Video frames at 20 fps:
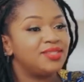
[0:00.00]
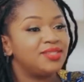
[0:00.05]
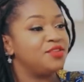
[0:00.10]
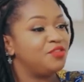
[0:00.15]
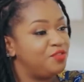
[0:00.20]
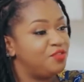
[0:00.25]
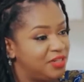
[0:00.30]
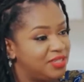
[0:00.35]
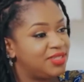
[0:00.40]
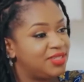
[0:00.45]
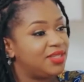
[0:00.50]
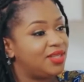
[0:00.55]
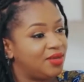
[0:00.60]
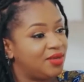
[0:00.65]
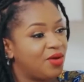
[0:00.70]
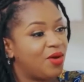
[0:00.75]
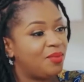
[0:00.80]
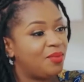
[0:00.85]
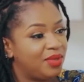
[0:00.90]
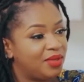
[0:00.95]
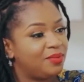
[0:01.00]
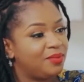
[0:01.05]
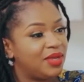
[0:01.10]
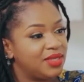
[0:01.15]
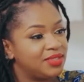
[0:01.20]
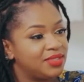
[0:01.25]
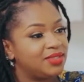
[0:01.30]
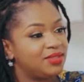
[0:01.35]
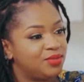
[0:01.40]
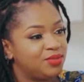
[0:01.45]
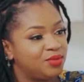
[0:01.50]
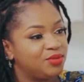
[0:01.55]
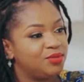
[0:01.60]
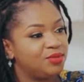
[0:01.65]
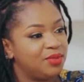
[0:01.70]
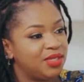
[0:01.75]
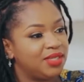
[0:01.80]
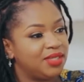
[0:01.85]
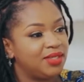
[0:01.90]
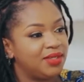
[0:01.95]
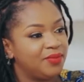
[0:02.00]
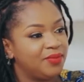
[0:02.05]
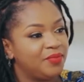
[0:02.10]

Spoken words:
that's the first thing Comic Buster told me.